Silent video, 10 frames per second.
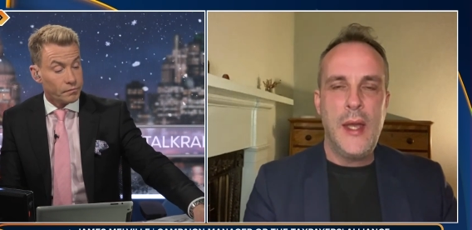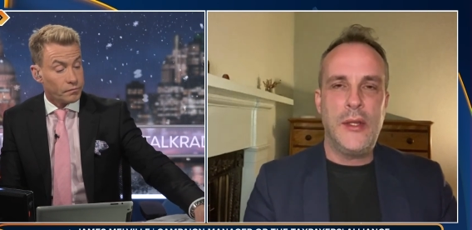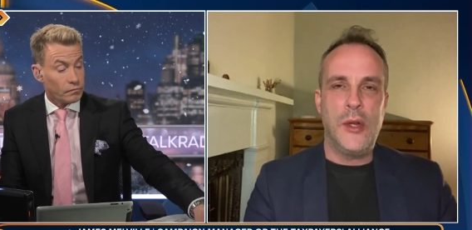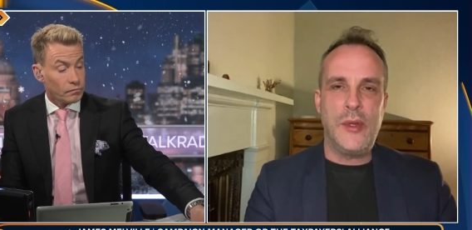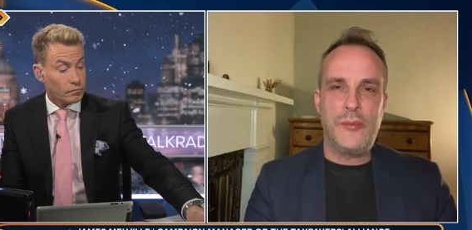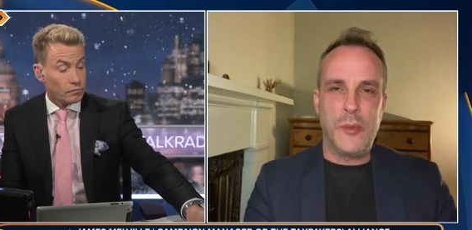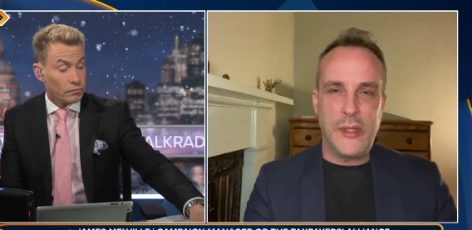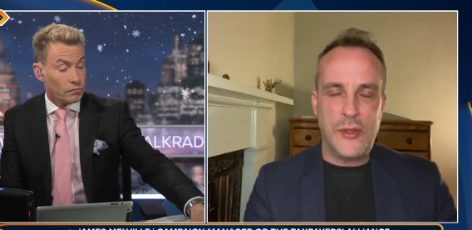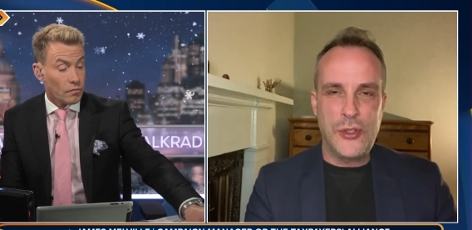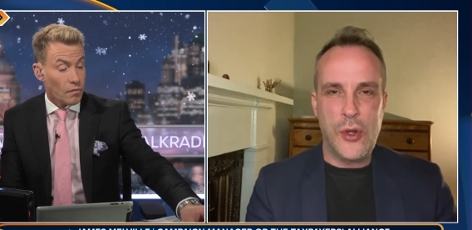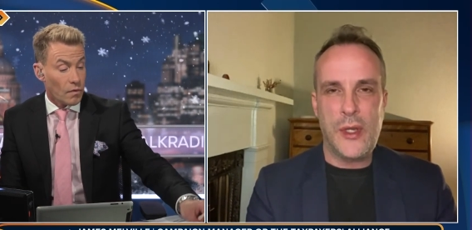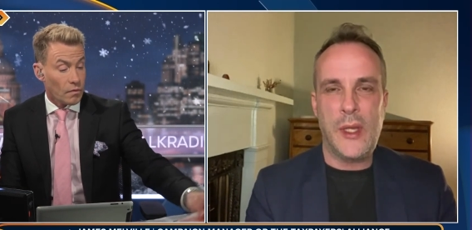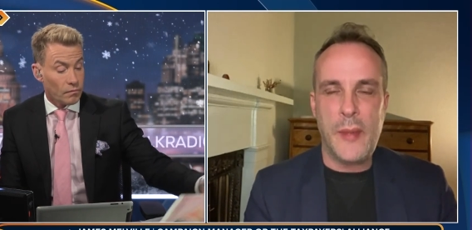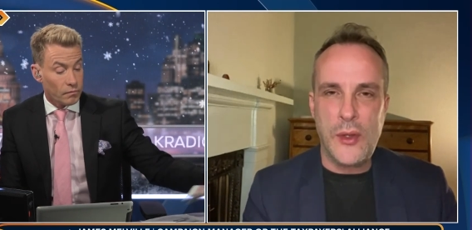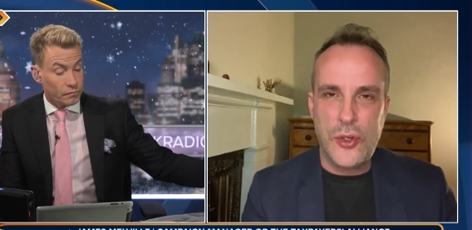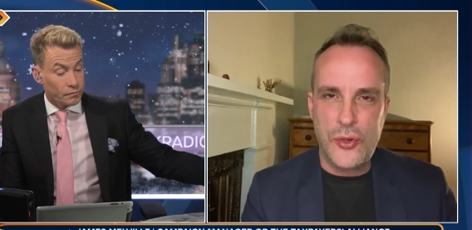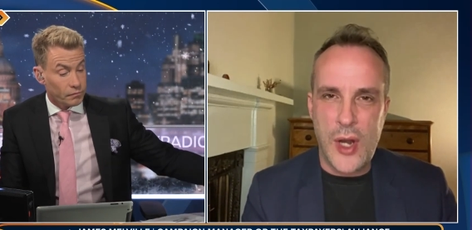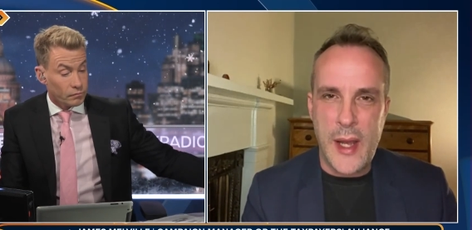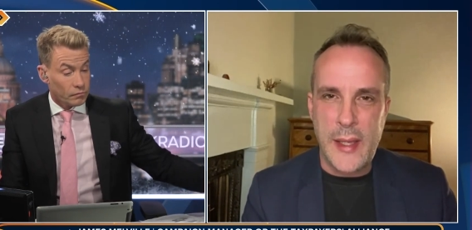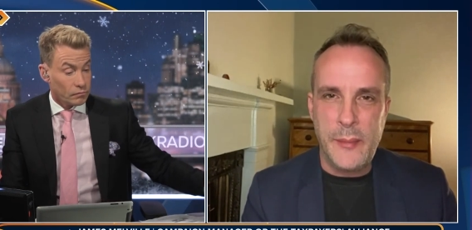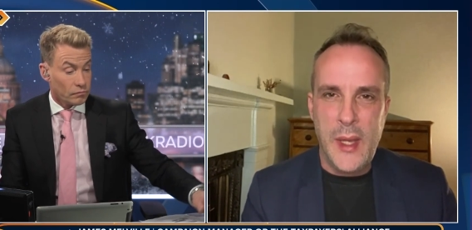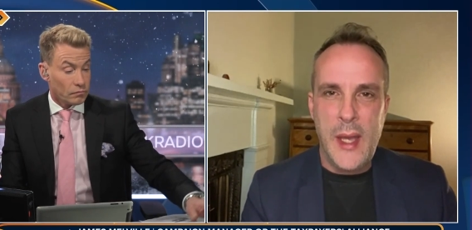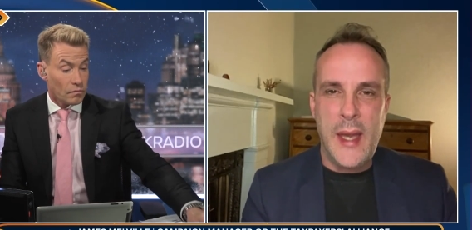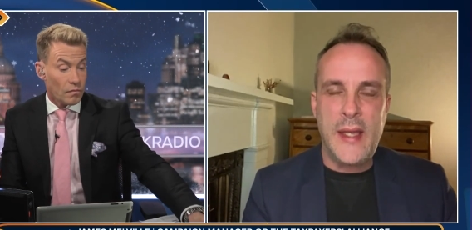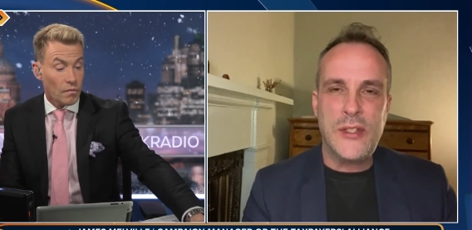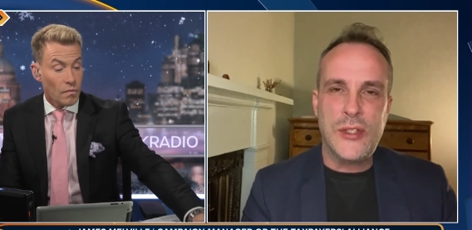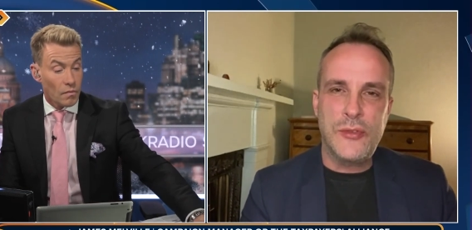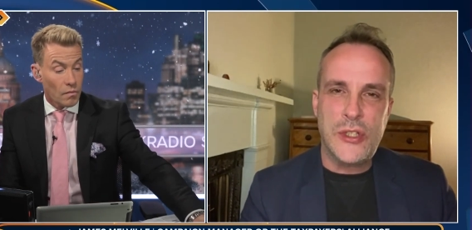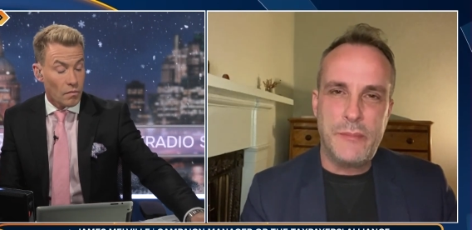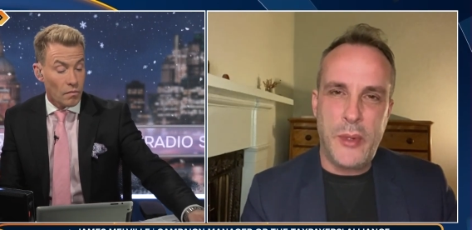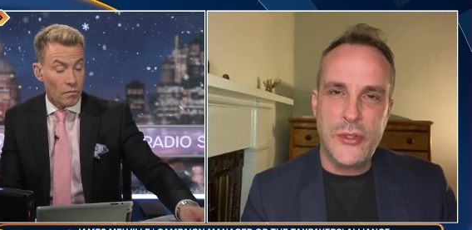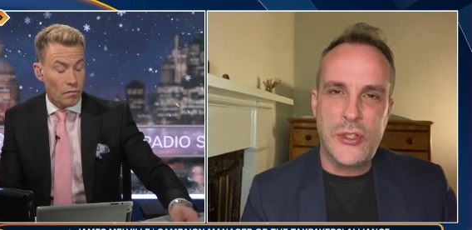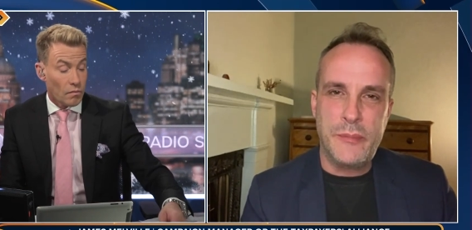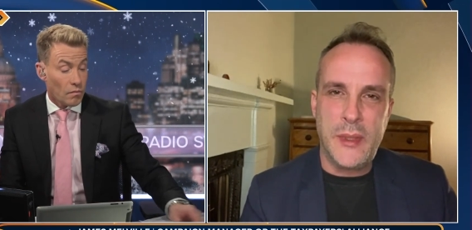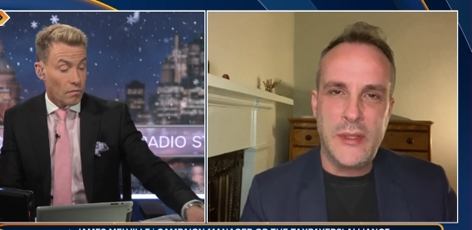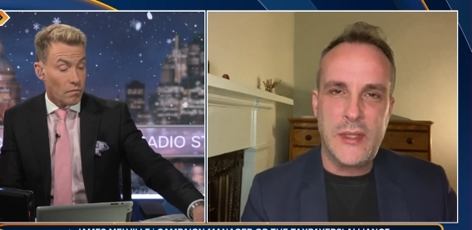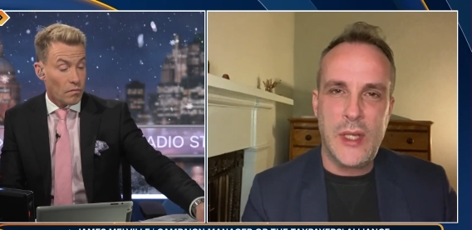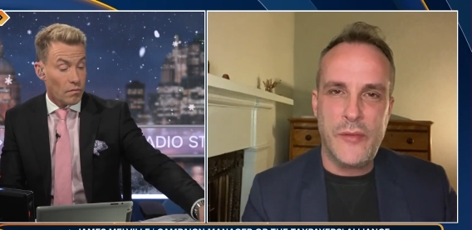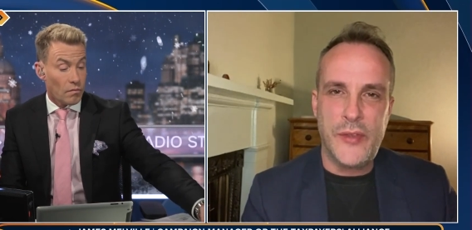Speaker 1: You know, we've, we're now talking about crime. It is the responsibility